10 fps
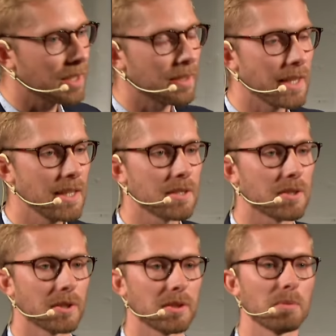it
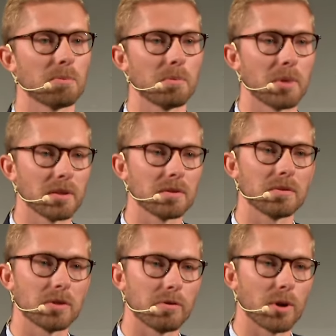easier to
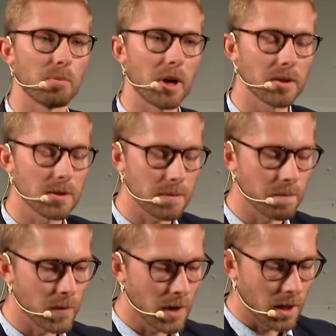implement the robots.
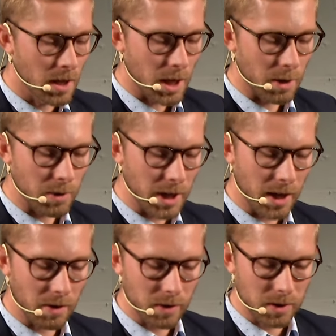And we
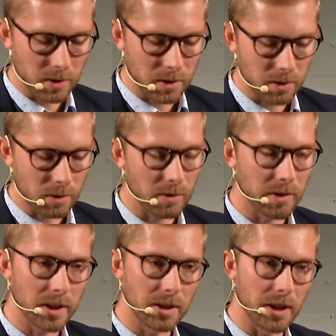have
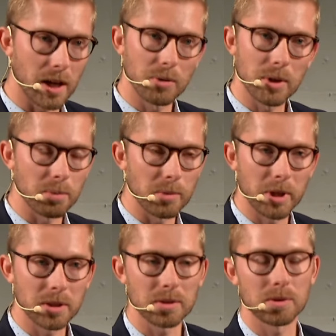already now
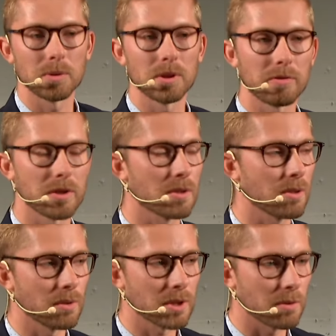implemented 2 different
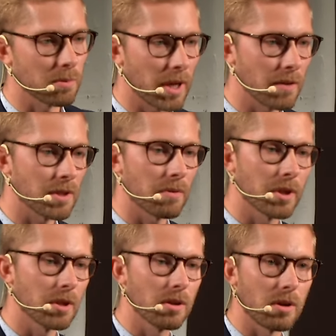solutions. We have
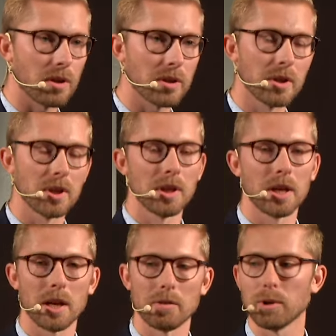something called
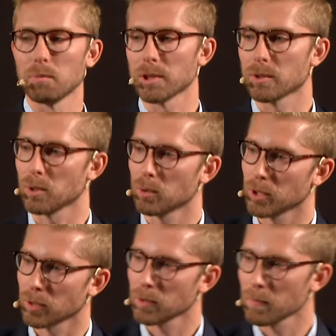Robot
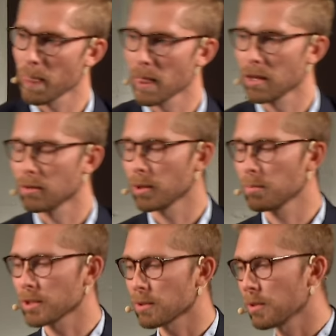Studio.
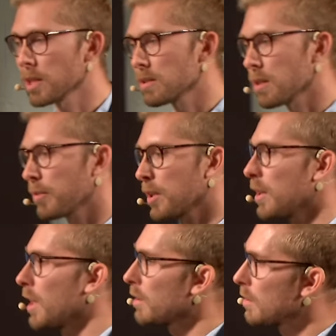Robot Studio is something
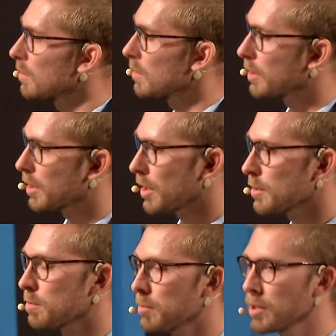that the
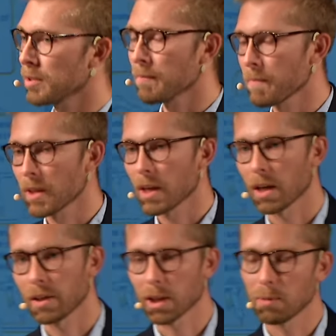customer,
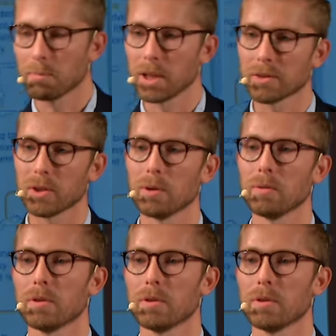they can build the whole